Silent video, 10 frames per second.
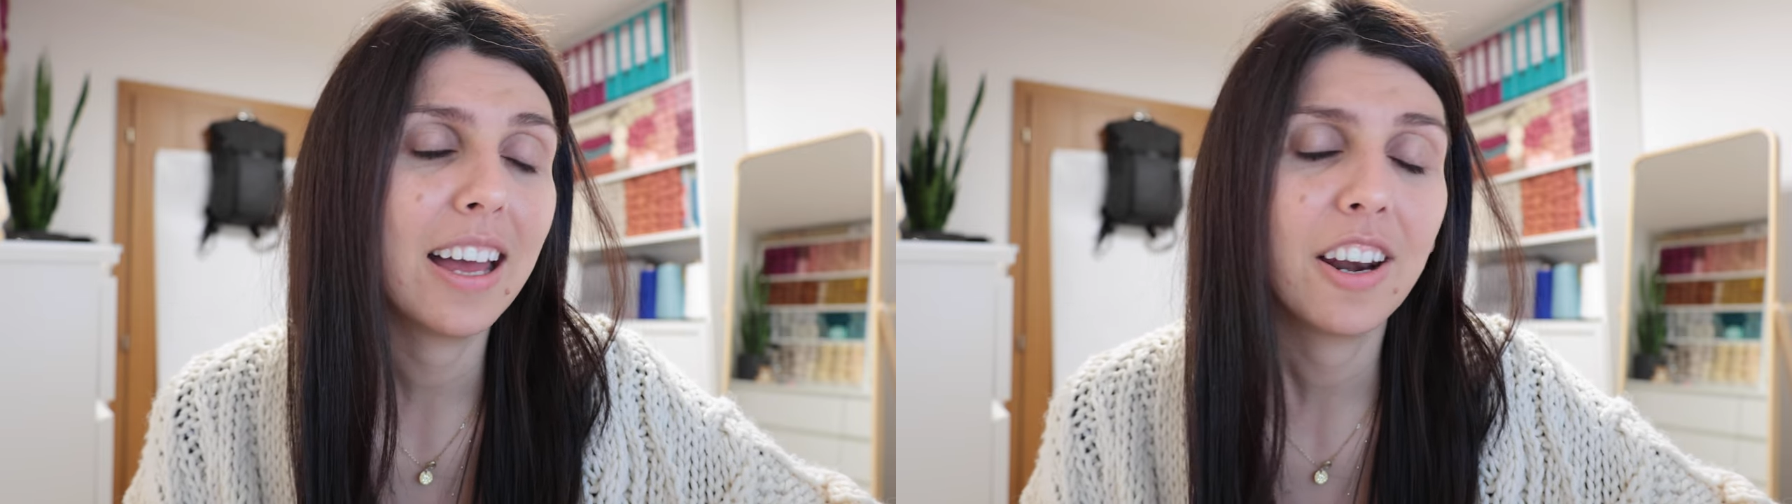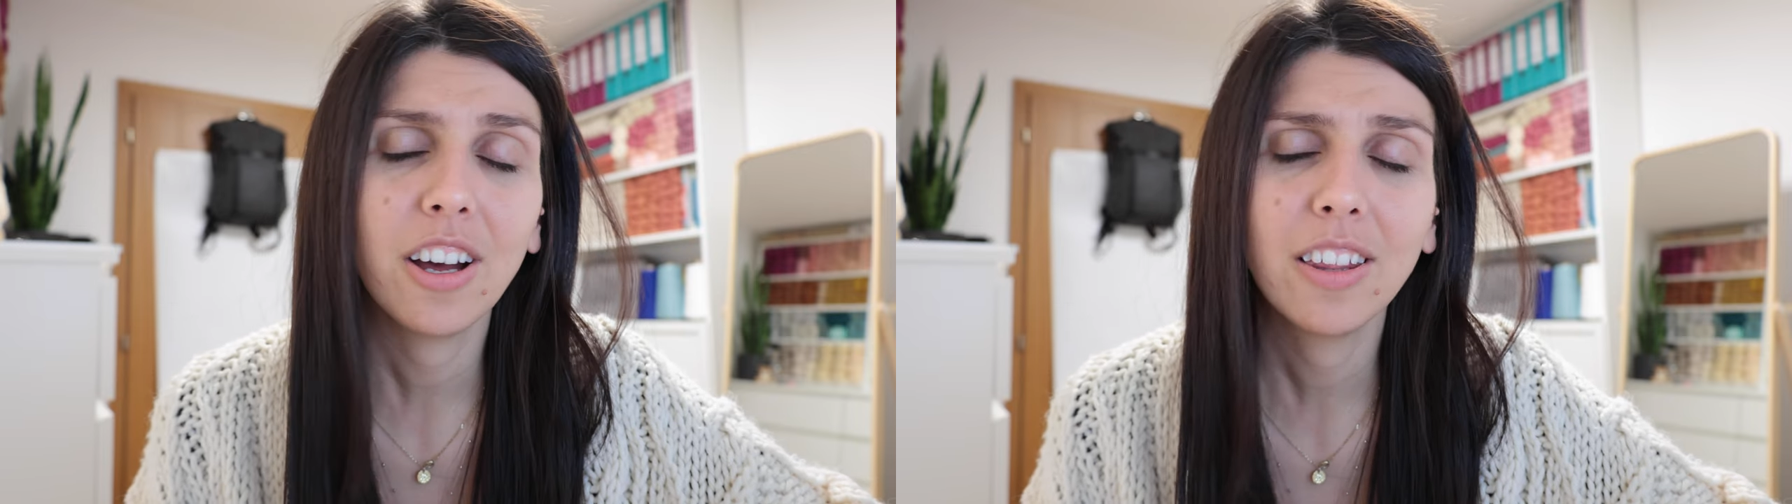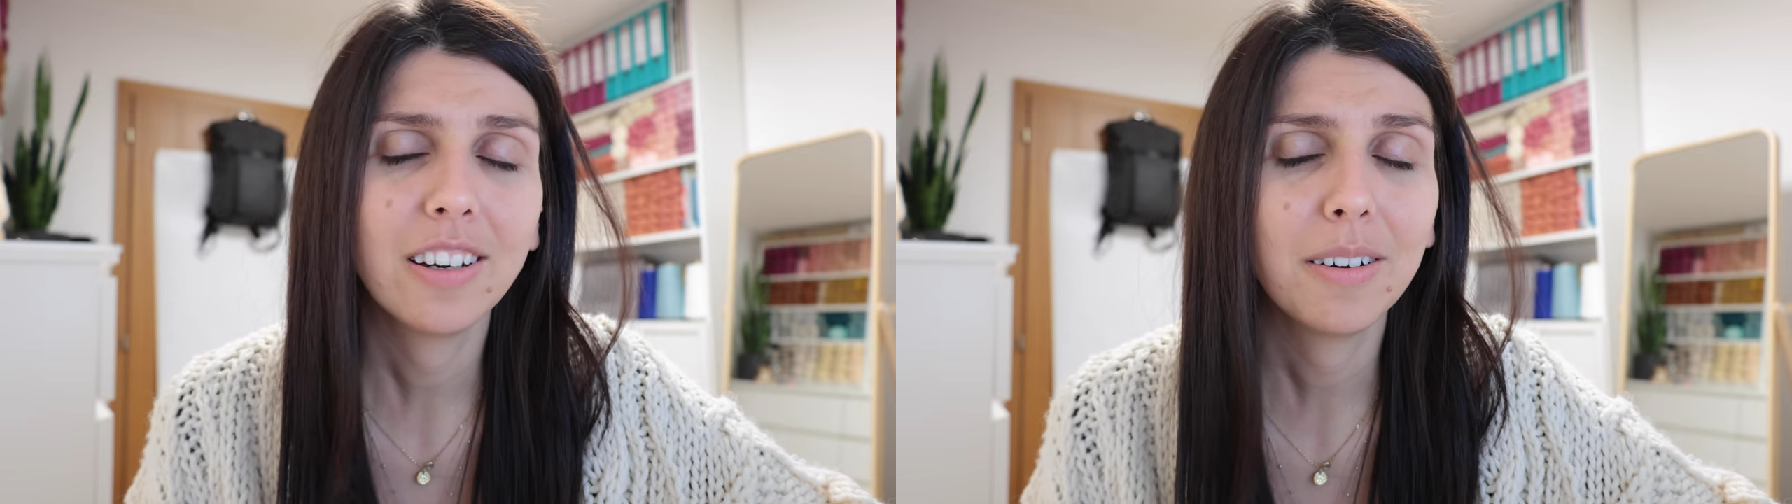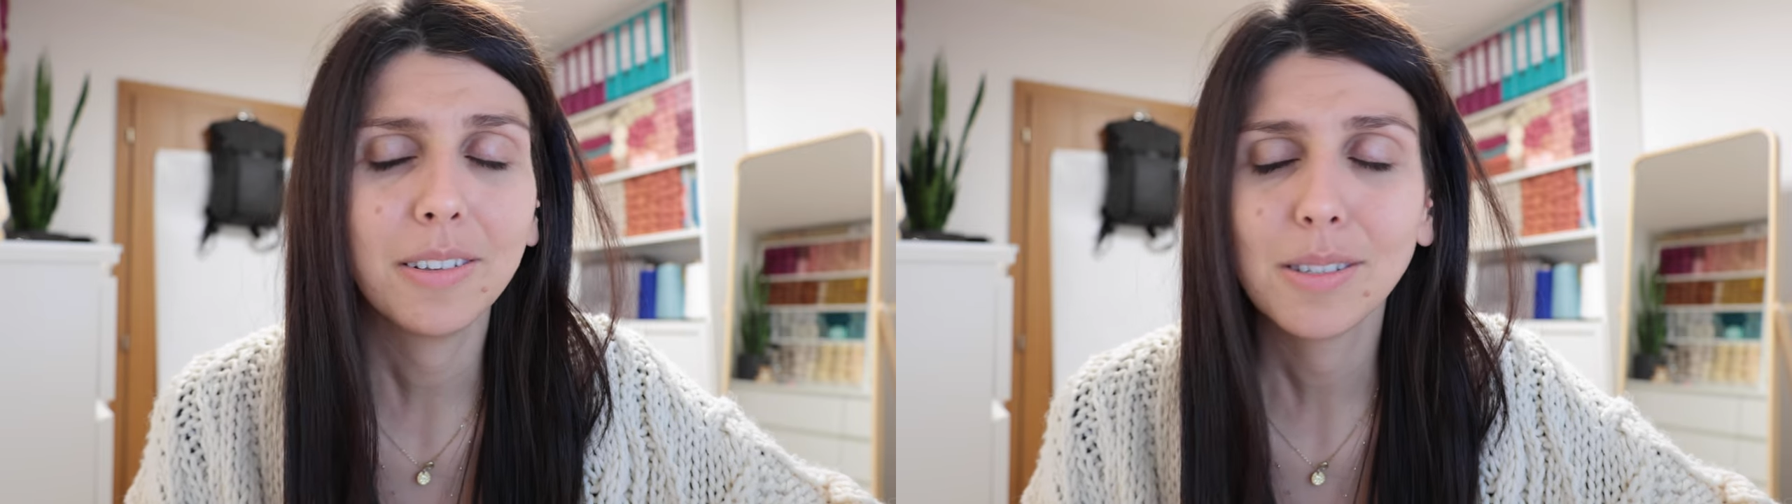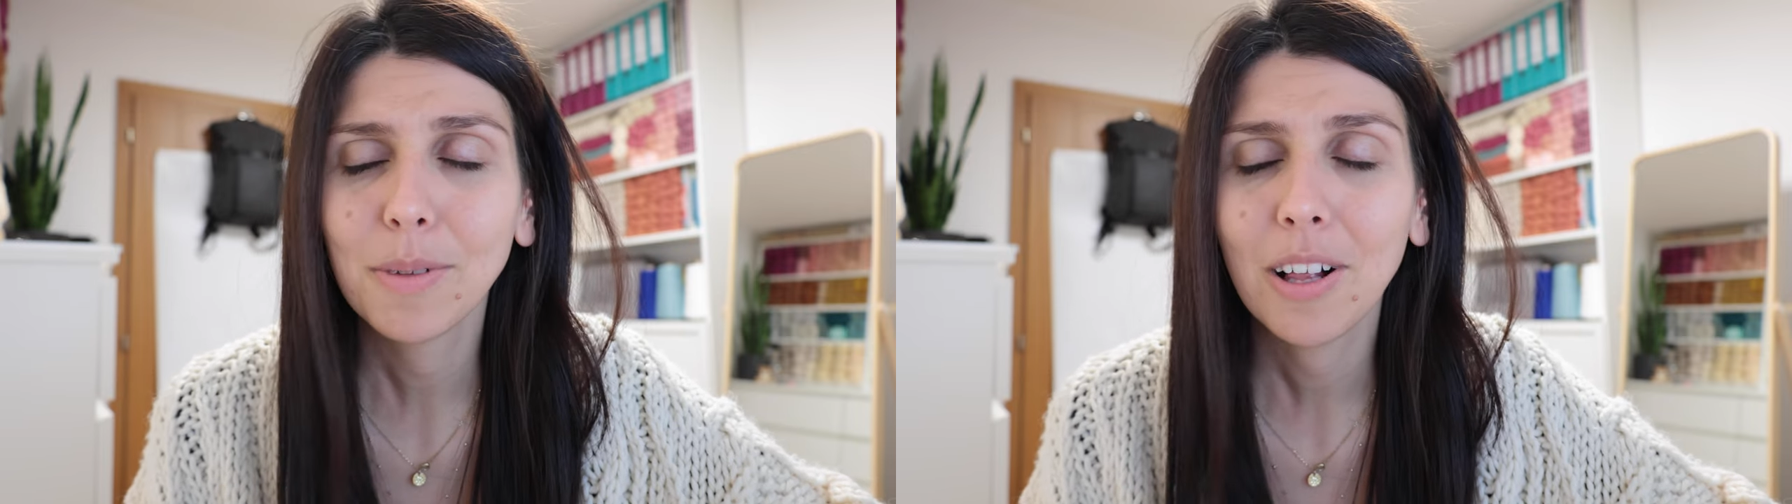and other
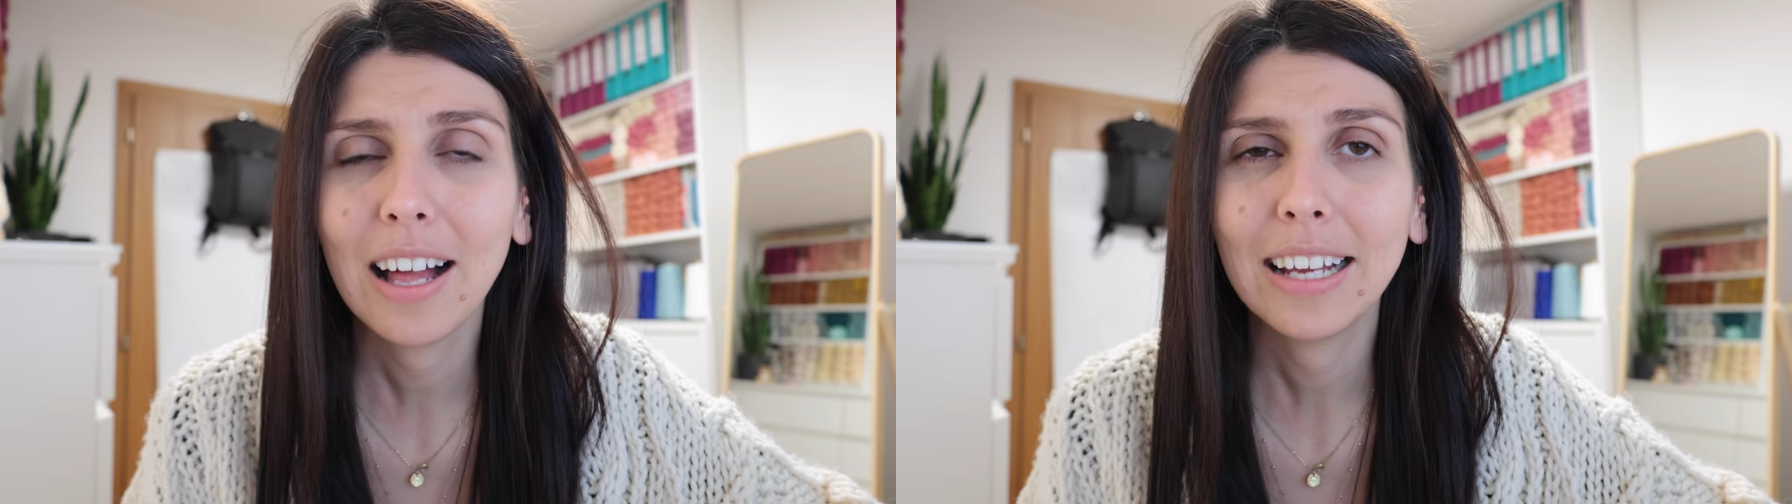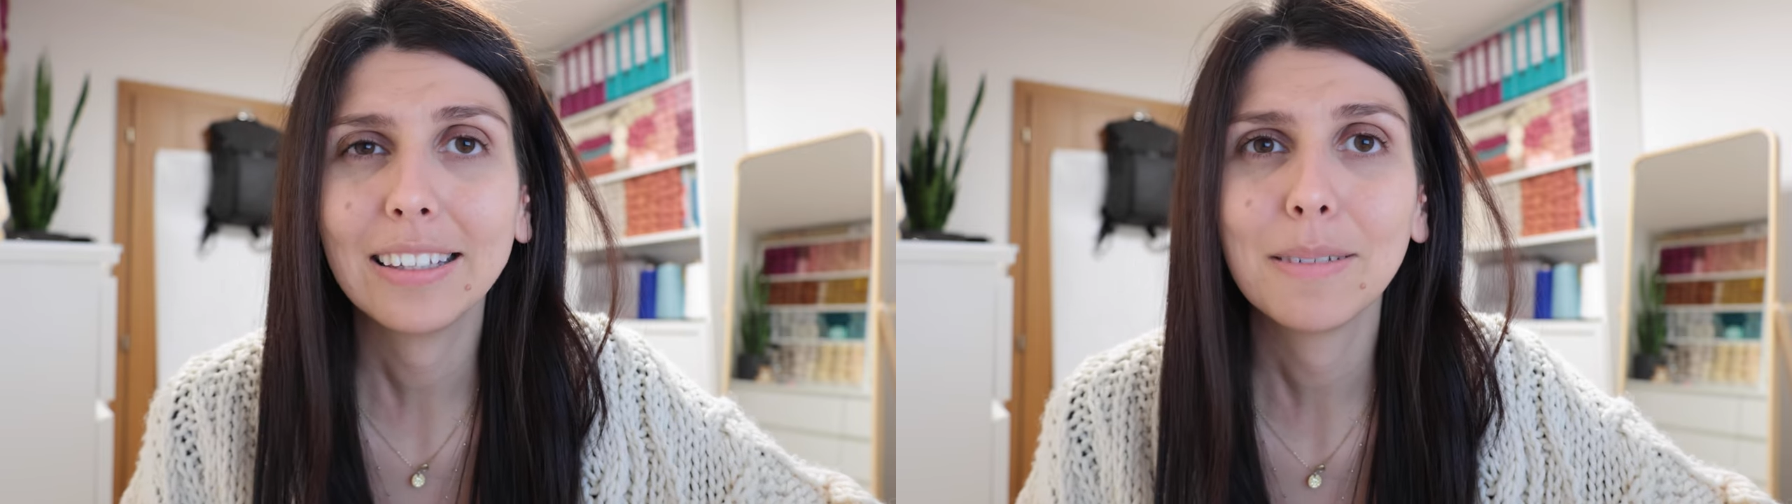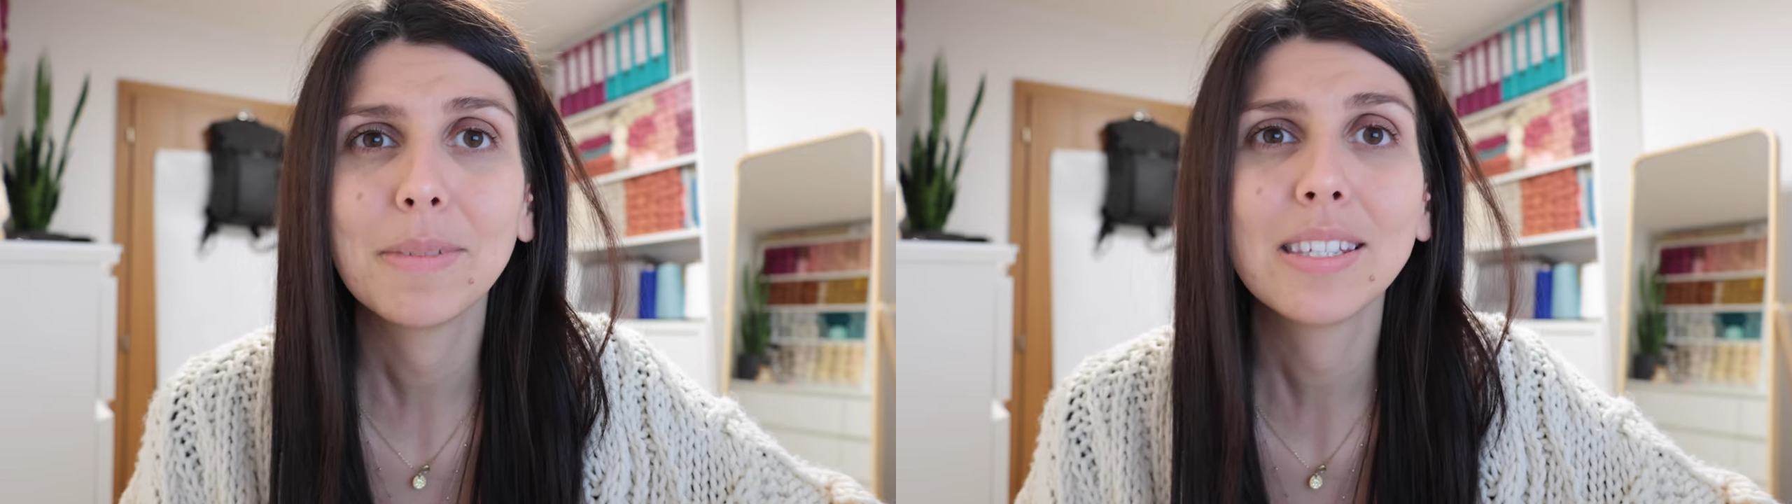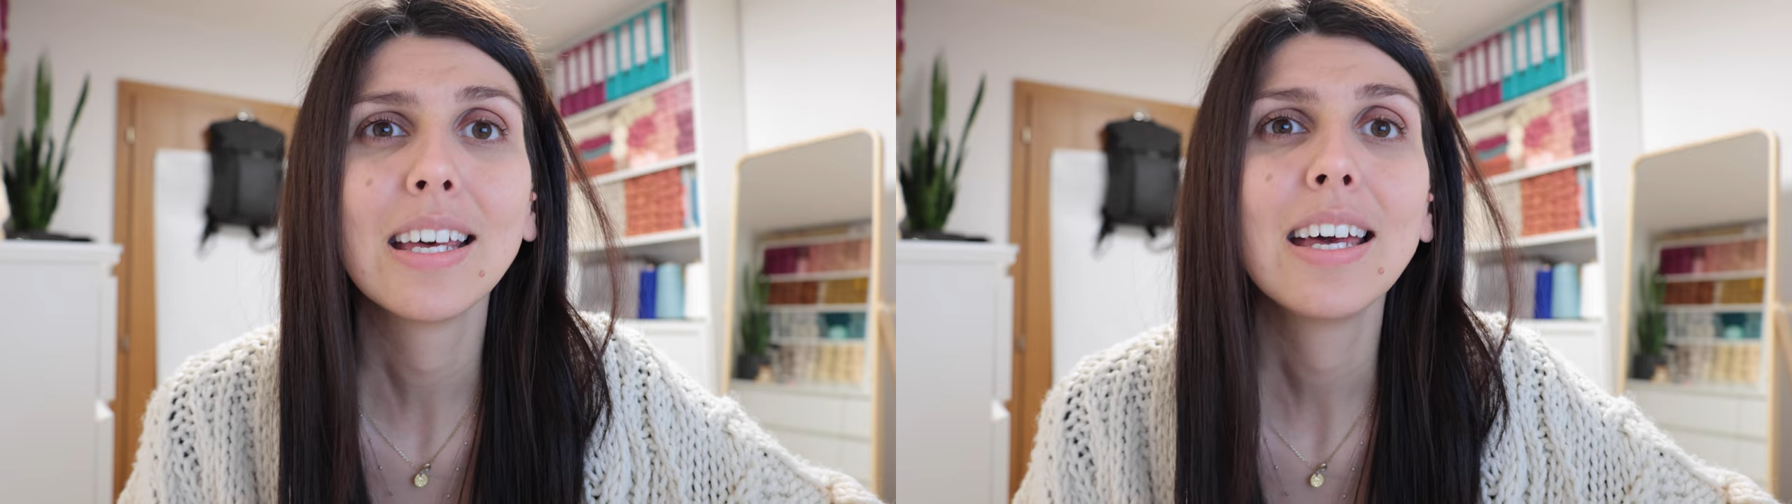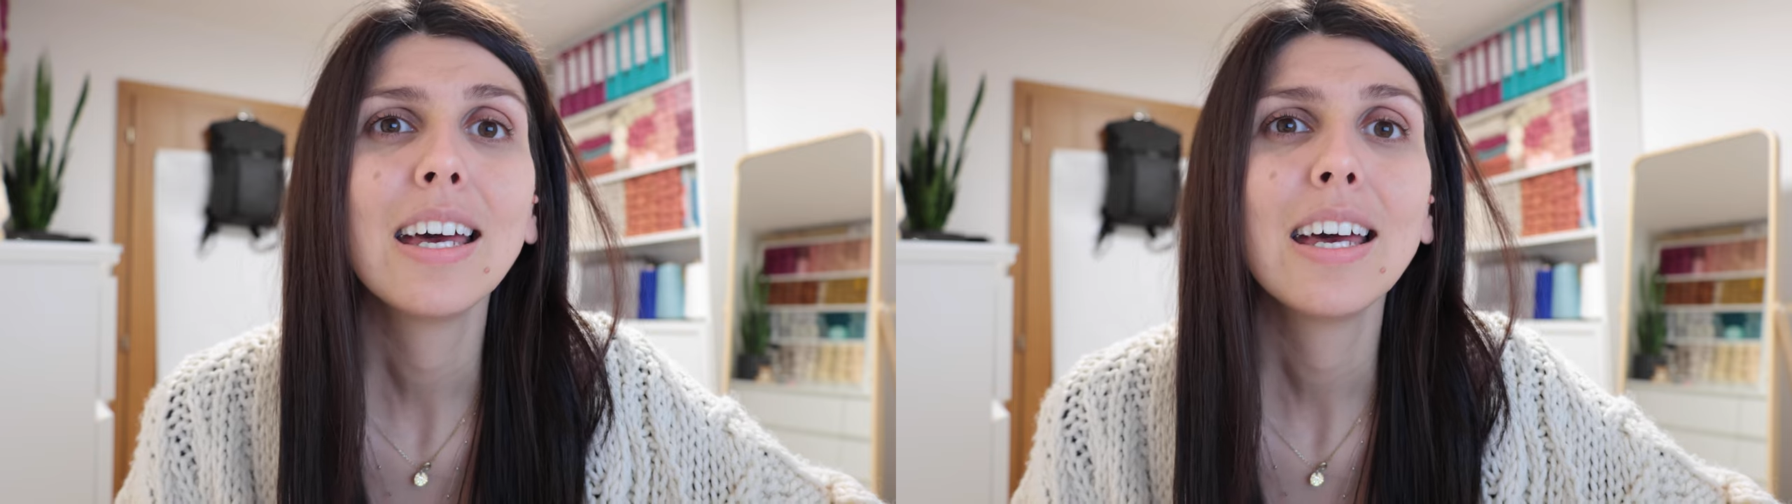small items